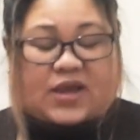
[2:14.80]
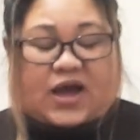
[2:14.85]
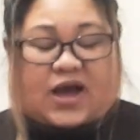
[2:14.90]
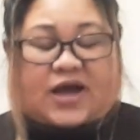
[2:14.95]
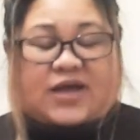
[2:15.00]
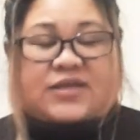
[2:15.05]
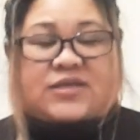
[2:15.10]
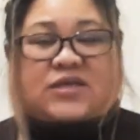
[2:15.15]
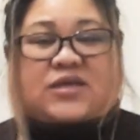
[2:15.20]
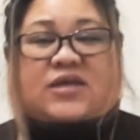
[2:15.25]

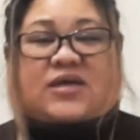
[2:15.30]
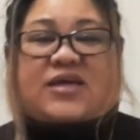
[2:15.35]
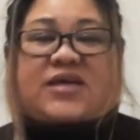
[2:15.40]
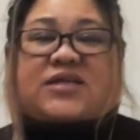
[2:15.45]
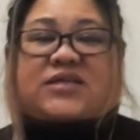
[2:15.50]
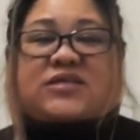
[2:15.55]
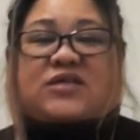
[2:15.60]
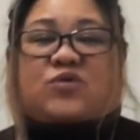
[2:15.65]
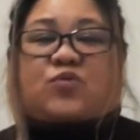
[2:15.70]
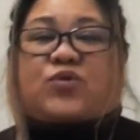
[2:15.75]
and they
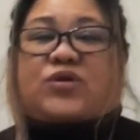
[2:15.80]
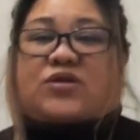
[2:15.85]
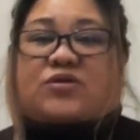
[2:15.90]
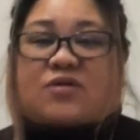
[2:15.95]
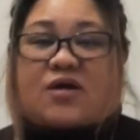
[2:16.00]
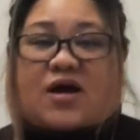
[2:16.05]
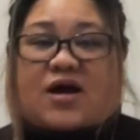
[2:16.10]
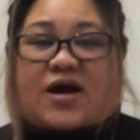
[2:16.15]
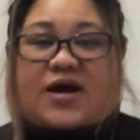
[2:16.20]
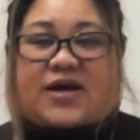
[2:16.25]
eat it with
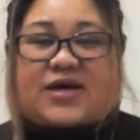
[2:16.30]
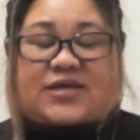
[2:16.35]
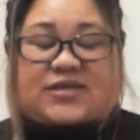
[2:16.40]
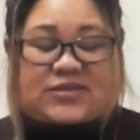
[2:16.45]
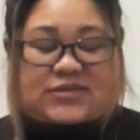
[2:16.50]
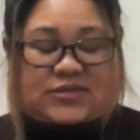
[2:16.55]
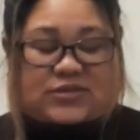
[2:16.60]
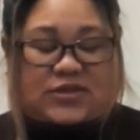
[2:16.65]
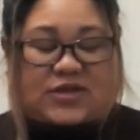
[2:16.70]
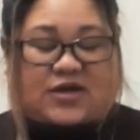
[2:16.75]

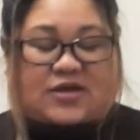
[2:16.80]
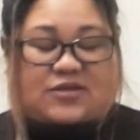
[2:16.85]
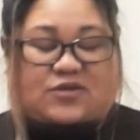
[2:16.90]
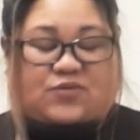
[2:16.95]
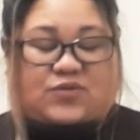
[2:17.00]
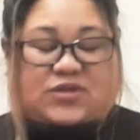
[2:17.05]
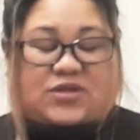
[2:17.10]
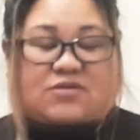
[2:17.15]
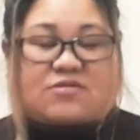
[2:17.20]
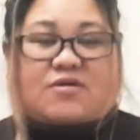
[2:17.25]
rice, together
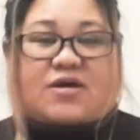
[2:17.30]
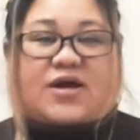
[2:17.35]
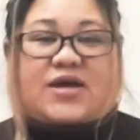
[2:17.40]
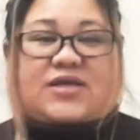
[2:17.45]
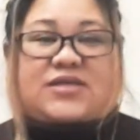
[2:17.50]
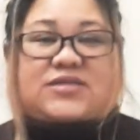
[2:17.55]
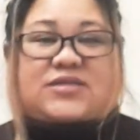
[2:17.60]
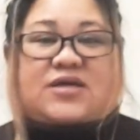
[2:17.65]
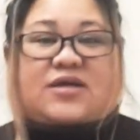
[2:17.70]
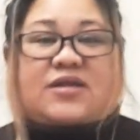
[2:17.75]
with the
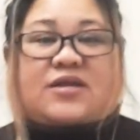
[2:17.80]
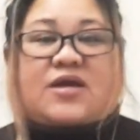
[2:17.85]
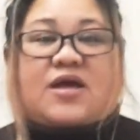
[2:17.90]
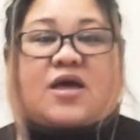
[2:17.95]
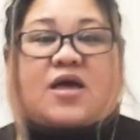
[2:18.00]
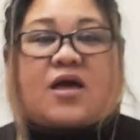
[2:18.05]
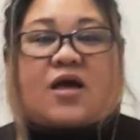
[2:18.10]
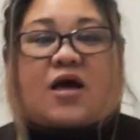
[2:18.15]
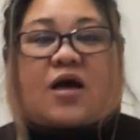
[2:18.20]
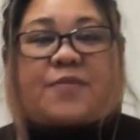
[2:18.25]
rice, and
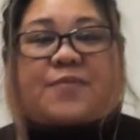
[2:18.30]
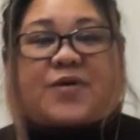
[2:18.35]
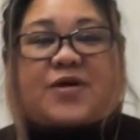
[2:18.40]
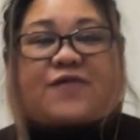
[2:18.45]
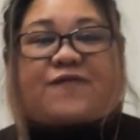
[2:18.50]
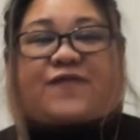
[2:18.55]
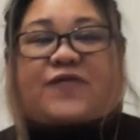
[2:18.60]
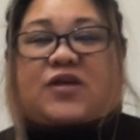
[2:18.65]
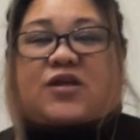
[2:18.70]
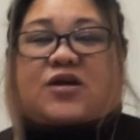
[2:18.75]
a bit
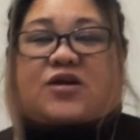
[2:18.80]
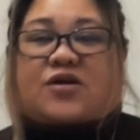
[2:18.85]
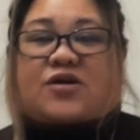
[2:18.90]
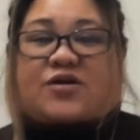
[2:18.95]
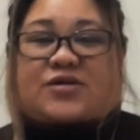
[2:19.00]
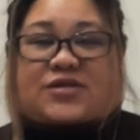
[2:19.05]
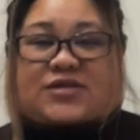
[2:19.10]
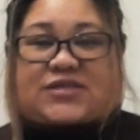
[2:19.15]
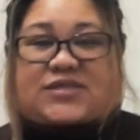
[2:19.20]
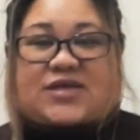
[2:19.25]
of vinegar
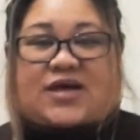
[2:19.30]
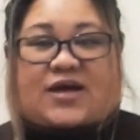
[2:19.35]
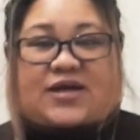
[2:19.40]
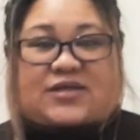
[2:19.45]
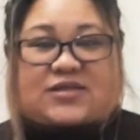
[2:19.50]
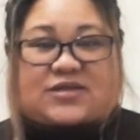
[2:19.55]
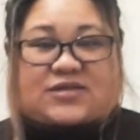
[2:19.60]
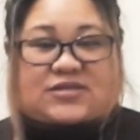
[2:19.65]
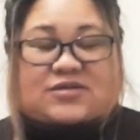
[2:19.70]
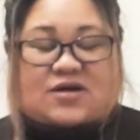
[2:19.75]
on the side.
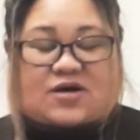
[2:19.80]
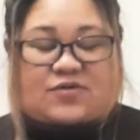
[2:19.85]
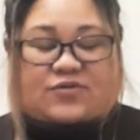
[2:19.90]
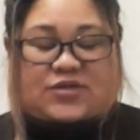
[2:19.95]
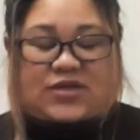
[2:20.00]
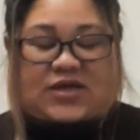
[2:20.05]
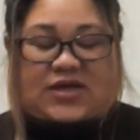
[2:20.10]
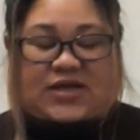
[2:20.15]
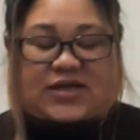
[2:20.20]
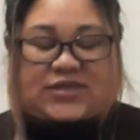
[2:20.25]
That's how
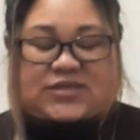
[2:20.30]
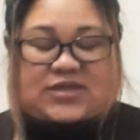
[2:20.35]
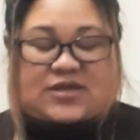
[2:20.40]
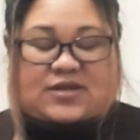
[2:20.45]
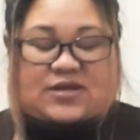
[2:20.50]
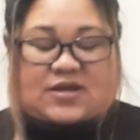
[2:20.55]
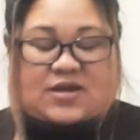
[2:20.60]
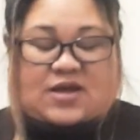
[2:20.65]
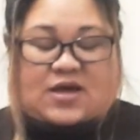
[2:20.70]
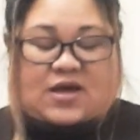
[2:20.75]
they eat it.
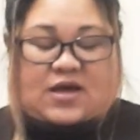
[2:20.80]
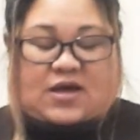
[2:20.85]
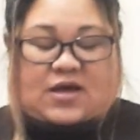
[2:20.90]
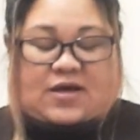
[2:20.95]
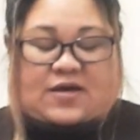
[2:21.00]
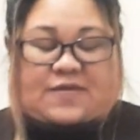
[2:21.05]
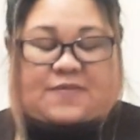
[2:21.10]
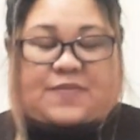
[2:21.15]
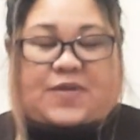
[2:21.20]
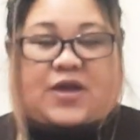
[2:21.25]

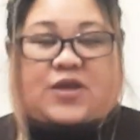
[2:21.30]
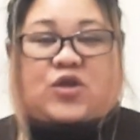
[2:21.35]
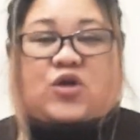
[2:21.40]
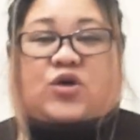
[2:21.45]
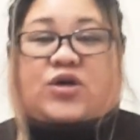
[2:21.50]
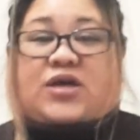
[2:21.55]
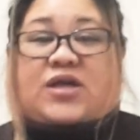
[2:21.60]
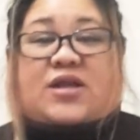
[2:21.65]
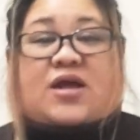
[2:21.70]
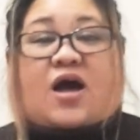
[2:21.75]
And
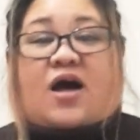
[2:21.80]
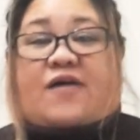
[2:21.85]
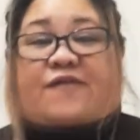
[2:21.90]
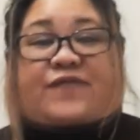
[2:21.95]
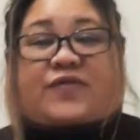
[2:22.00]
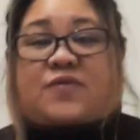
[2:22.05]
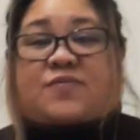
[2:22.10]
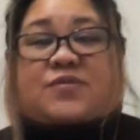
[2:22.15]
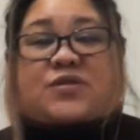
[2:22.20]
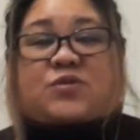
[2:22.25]
you can
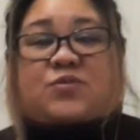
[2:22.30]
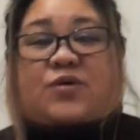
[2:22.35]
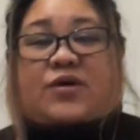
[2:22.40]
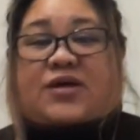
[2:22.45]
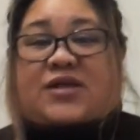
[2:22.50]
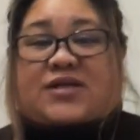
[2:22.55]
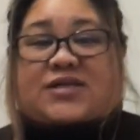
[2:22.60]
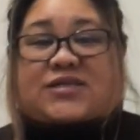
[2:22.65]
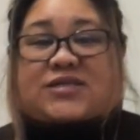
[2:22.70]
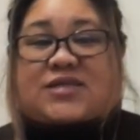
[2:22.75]
have them as well
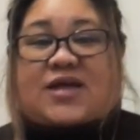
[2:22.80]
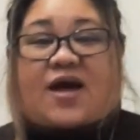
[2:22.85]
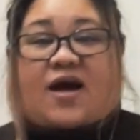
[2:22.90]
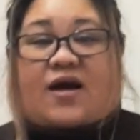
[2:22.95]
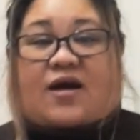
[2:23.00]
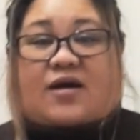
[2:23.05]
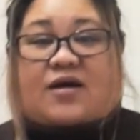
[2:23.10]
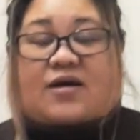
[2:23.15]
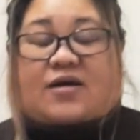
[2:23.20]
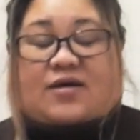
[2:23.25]
in a
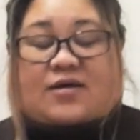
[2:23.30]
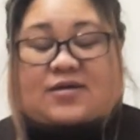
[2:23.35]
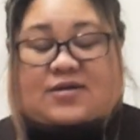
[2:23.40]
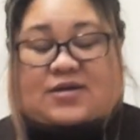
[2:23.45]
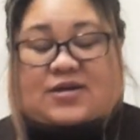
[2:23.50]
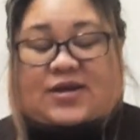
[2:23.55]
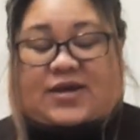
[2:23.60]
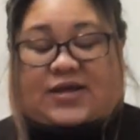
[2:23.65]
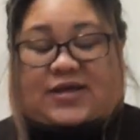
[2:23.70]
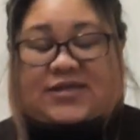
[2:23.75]
snack,
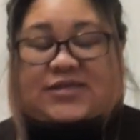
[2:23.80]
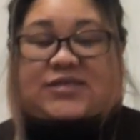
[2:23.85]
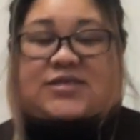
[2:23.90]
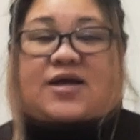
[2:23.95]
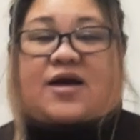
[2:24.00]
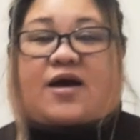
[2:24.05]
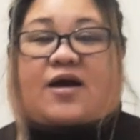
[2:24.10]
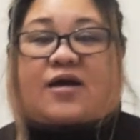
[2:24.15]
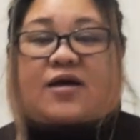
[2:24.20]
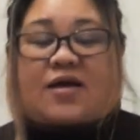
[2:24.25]
like a
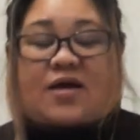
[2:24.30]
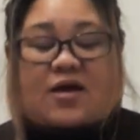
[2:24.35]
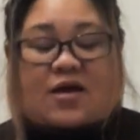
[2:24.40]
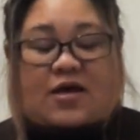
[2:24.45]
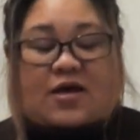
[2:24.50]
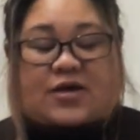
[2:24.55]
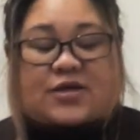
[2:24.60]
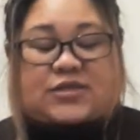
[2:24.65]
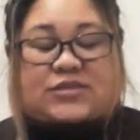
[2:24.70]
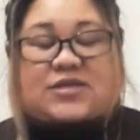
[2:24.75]
snack.
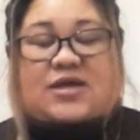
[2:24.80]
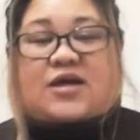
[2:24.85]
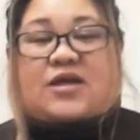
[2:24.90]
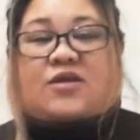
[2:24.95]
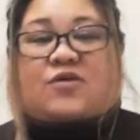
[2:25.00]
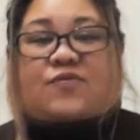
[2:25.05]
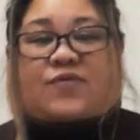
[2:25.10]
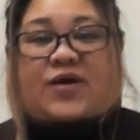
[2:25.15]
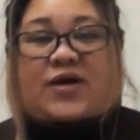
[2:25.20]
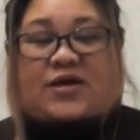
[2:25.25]
So
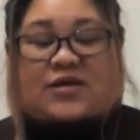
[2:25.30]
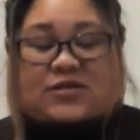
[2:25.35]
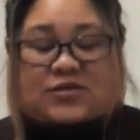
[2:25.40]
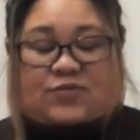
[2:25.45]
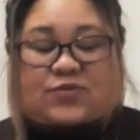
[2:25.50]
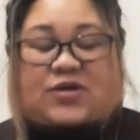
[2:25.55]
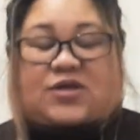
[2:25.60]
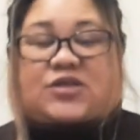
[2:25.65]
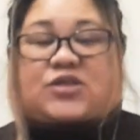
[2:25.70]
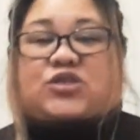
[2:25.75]
anyway, so
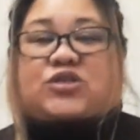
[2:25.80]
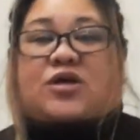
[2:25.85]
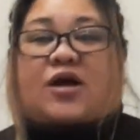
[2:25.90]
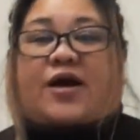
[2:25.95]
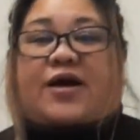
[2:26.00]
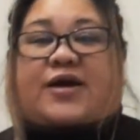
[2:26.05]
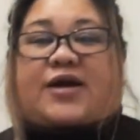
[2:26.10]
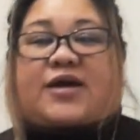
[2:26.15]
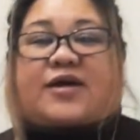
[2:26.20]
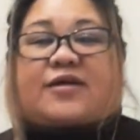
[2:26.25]
we're gonna
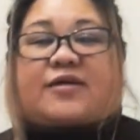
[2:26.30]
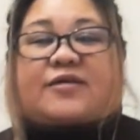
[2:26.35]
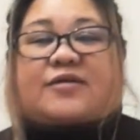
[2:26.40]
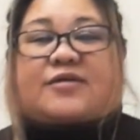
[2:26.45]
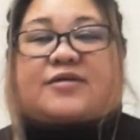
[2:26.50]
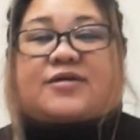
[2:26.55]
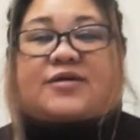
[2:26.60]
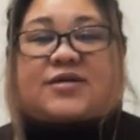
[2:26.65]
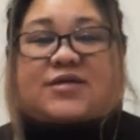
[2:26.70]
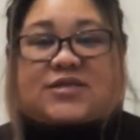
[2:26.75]
try it.
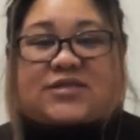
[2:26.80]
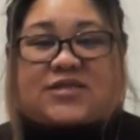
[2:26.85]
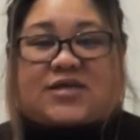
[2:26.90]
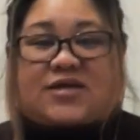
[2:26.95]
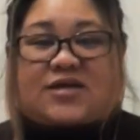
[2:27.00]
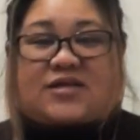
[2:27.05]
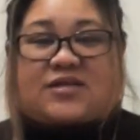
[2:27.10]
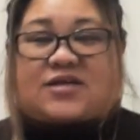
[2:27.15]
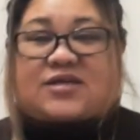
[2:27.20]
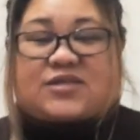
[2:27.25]

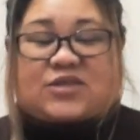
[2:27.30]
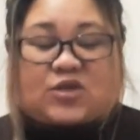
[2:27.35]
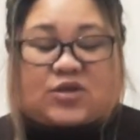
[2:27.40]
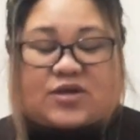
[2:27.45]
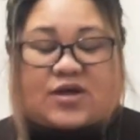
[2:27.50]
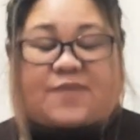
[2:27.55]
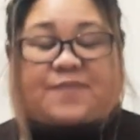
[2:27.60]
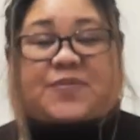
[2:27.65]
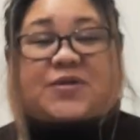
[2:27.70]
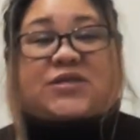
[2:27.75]
See, it doesn't
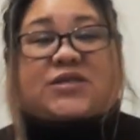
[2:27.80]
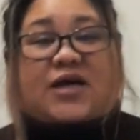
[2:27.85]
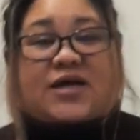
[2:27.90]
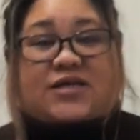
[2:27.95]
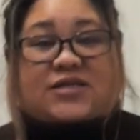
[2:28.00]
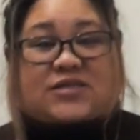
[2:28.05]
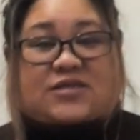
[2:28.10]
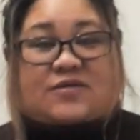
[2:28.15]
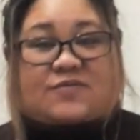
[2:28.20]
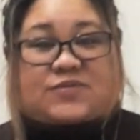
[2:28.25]
look
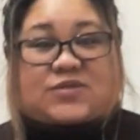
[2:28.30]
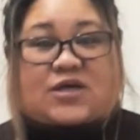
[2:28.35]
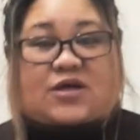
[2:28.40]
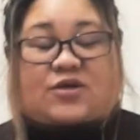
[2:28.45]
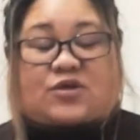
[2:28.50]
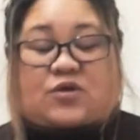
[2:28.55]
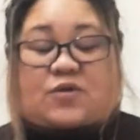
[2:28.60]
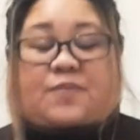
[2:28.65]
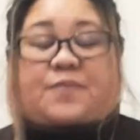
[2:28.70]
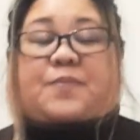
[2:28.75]
appetizing, I'm
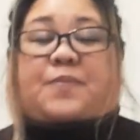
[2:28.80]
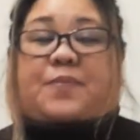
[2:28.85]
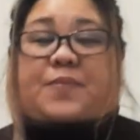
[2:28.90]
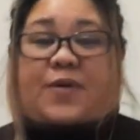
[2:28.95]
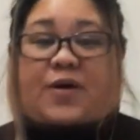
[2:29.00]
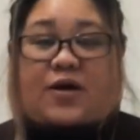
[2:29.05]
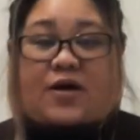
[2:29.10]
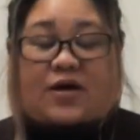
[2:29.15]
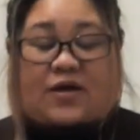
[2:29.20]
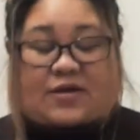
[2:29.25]
telling you,
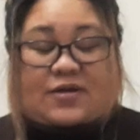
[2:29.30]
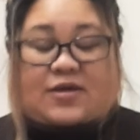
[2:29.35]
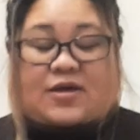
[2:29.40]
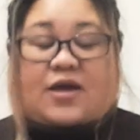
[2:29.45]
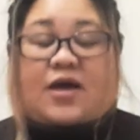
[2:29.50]
but